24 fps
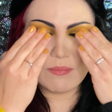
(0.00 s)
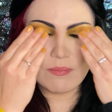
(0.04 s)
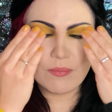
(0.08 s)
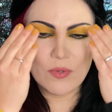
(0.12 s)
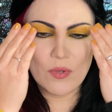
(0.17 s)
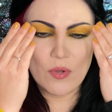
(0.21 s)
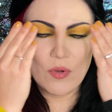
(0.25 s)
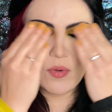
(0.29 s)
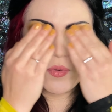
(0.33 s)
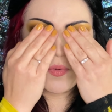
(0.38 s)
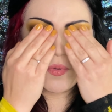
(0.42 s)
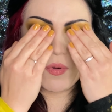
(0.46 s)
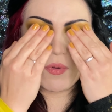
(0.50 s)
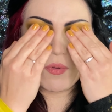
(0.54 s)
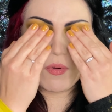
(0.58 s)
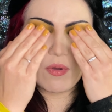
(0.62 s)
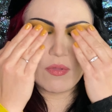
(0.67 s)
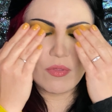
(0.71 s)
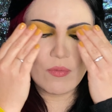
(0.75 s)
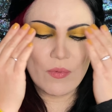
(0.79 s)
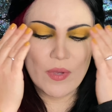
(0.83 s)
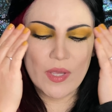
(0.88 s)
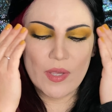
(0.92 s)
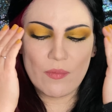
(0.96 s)
go all
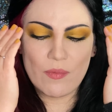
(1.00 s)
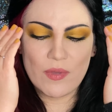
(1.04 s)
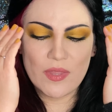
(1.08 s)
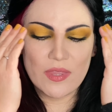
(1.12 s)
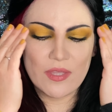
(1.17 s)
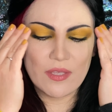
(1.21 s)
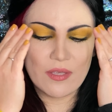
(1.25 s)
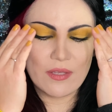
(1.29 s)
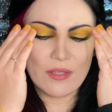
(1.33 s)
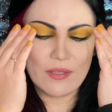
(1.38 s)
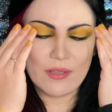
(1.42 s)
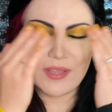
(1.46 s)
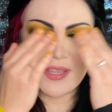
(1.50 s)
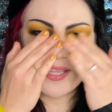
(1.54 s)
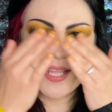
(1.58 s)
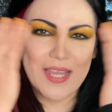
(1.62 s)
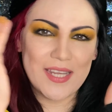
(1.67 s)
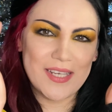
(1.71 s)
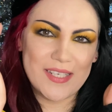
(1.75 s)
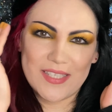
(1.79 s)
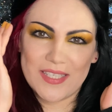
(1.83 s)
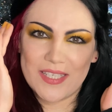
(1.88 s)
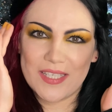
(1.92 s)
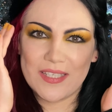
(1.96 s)
the way with the
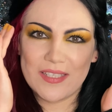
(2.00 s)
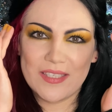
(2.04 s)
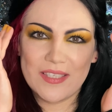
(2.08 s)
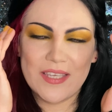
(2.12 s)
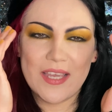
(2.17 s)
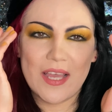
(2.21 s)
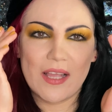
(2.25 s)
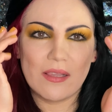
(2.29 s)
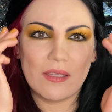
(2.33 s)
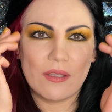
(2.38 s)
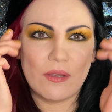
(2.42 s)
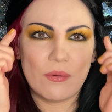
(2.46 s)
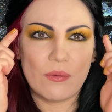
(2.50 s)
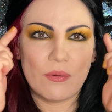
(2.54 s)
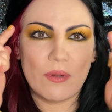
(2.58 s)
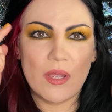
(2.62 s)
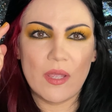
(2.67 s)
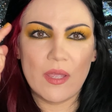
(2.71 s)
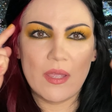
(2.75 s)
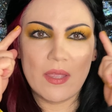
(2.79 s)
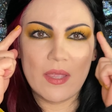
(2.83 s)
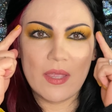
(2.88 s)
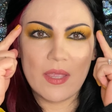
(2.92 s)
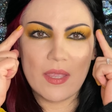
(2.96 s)
light yellow
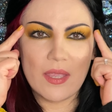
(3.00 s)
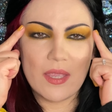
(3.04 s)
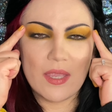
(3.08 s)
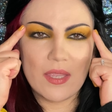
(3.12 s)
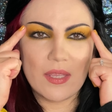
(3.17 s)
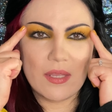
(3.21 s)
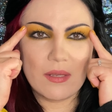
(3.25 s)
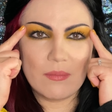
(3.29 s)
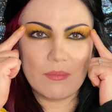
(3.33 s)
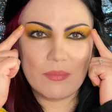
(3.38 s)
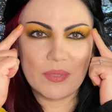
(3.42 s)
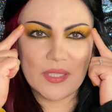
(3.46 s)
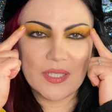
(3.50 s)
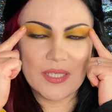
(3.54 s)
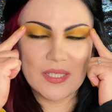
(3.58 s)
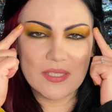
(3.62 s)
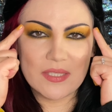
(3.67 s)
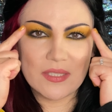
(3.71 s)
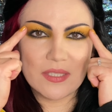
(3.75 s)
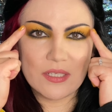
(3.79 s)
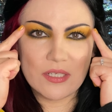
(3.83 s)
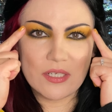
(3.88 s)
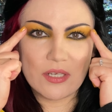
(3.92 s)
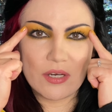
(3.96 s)
and place
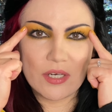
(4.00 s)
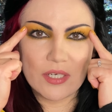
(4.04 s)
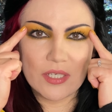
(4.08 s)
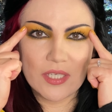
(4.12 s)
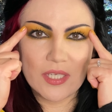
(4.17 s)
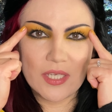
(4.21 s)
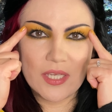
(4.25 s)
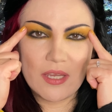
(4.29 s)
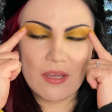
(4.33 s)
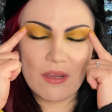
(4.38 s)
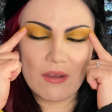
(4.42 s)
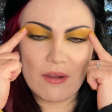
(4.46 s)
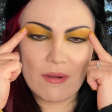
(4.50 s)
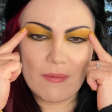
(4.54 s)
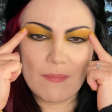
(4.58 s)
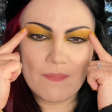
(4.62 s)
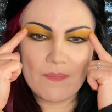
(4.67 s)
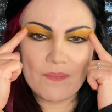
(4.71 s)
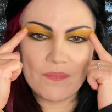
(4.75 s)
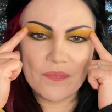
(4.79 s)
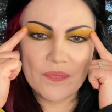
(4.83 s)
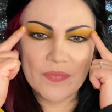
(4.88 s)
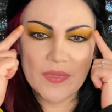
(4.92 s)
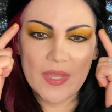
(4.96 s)
the dark here.
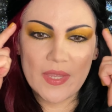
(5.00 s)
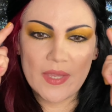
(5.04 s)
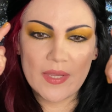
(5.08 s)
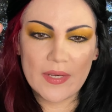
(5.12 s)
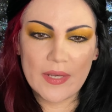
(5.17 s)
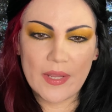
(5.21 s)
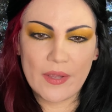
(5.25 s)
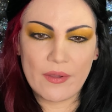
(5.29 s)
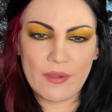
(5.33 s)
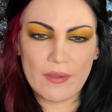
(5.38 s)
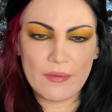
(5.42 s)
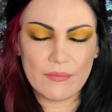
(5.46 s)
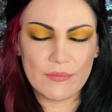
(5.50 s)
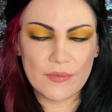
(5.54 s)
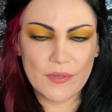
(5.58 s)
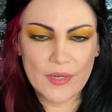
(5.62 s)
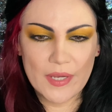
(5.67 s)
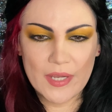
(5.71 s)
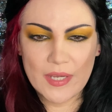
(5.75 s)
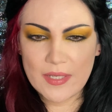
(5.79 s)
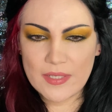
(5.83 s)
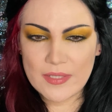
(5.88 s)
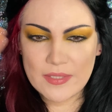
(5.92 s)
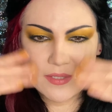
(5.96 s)
Now, if your
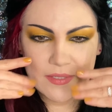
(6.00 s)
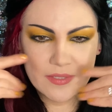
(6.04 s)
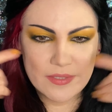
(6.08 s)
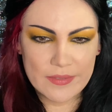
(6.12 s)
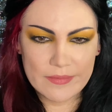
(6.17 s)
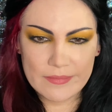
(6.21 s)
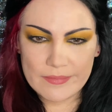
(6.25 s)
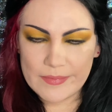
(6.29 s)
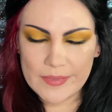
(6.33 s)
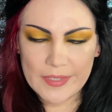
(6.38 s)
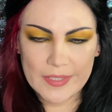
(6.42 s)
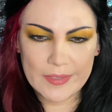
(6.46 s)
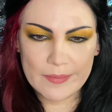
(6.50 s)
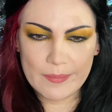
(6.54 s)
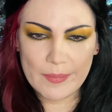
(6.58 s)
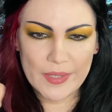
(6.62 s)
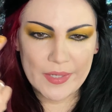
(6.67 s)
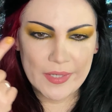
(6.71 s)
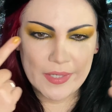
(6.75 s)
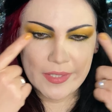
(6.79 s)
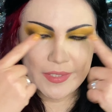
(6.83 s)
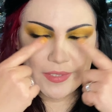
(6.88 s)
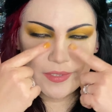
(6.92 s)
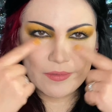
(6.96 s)
eyes are like
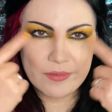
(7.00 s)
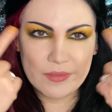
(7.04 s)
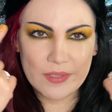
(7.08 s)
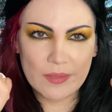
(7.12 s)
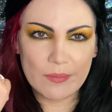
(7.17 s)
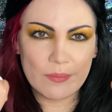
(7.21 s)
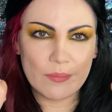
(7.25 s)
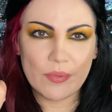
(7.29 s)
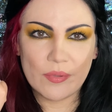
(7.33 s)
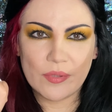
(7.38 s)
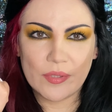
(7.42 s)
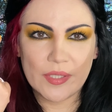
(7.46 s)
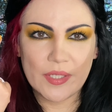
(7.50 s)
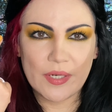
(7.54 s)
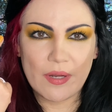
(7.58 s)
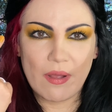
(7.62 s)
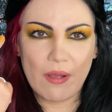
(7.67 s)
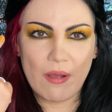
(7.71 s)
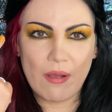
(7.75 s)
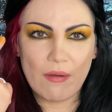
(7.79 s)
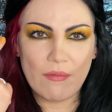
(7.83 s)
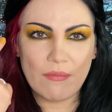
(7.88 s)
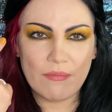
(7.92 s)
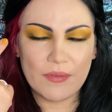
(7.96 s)
mine, you can pull it
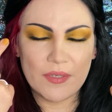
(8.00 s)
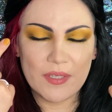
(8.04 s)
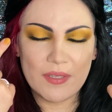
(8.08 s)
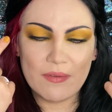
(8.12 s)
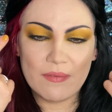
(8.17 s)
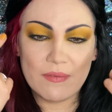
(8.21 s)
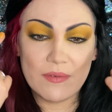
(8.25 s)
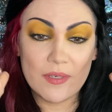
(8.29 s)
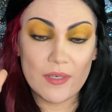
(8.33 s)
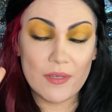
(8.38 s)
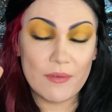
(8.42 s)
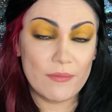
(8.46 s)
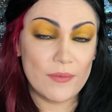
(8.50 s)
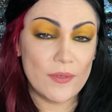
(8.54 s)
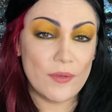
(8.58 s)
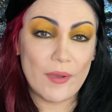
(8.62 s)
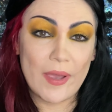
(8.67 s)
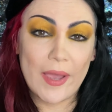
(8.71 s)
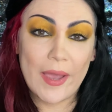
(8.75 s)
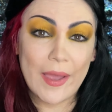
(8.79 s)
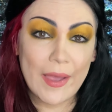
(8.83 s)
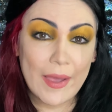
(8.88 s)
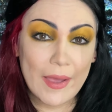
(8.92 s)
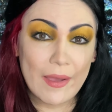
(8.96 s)
off. Even if you
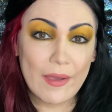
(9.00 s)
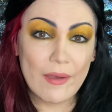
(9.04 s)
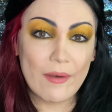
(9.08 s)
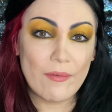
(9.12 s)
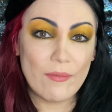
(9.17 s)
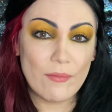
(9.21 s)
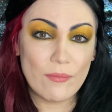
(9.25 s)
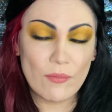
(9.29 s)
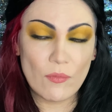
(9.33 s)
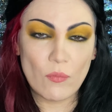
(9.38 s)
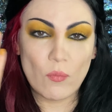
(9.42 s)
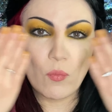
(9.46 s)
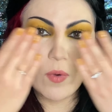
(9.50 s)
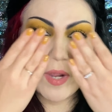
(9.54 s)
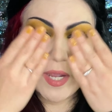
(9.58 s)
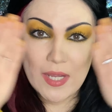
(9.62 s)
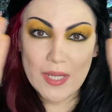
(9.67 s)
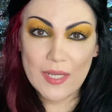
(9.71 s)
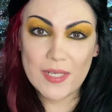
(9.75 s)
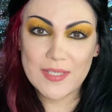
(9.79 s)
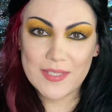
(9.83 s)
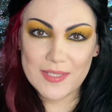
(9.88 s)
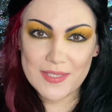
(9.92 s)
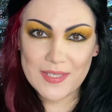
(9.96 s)
have
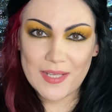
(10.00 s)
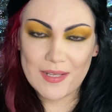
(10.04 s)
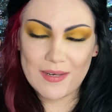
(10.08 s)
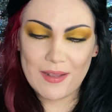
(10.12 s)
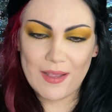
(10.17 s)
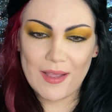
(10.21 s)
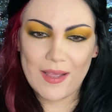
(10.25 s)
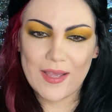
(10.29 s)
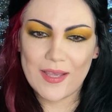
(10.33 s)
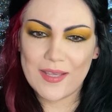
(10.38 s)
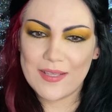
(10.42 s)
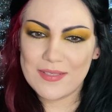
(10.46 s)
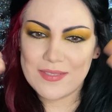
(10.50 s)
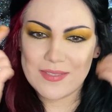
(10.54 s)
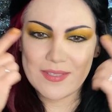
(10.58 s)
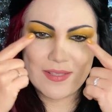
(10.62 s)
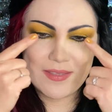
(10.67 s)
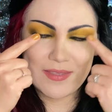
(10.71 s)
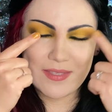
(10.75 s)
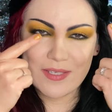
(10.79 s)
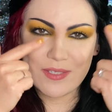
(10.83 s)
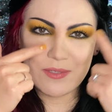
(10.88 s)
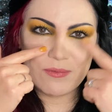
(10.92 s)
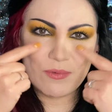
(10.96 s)
wide set eyes, then
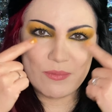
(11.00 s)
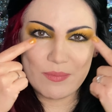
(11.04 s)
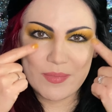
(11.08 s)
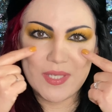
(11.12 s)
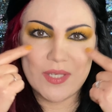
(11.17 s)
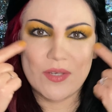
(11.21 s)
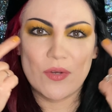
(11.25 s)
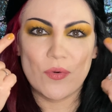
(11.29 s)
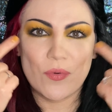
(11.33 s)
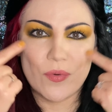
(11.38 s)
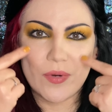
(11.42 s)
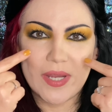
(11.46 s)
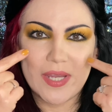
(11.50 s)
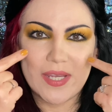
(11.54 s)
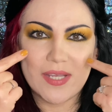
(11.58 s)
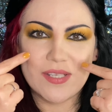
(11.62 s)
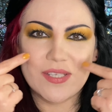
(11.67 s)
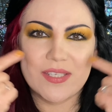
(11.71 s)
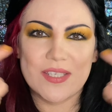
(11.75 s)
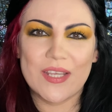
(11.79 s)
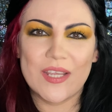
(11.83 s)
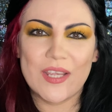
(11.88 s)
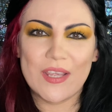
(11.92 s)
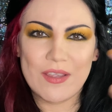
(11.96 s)
this will be
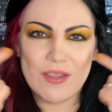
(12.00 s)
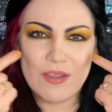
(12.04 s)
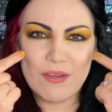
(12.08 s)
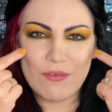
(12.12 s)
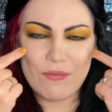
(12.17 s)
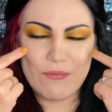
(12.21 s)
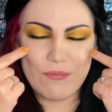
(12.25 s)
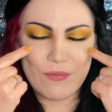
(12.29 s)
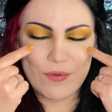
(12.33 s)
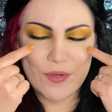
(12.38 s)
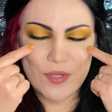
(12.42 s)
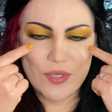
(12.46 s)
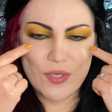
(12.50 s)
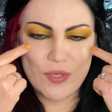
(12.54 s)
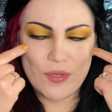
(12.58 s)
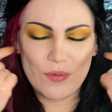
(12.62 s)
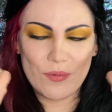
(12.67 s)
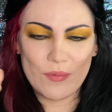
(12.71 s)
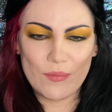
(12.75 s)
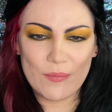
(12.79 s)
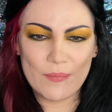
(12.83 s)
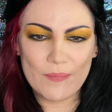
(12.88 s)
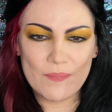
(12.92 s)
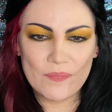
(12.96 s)
great for
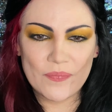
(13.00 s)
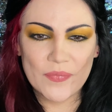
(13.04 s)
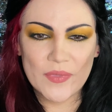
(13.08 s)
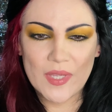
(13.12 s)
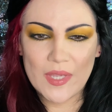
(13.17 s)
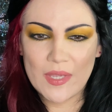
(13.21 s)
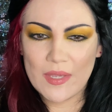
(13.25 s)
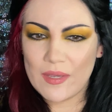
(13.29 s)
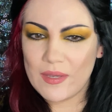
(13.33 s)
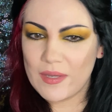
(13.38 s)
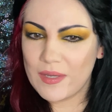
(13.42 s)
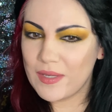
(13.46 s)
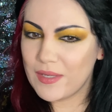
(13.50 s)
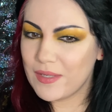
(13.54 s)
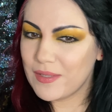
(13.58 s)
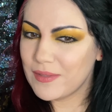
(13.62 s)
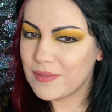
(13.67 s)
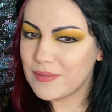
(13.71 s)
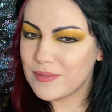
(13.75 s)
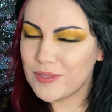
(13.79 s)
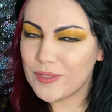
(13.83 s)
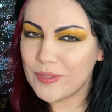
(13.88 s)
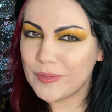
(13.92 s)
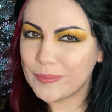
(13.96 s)
you.
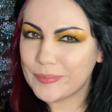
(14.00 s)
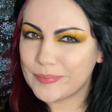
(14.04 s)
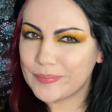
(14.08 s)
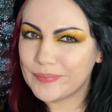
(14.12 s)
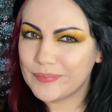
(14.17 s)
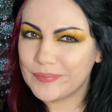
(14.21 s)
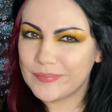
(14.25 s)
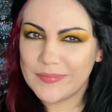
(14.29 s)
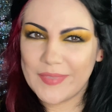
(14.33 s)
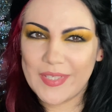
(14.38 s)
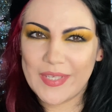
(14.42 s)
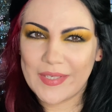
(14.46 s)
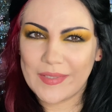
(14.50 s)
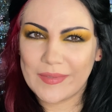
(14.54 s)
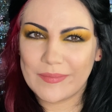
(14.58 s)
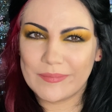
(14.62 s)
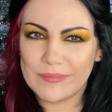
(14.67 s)
So yeah,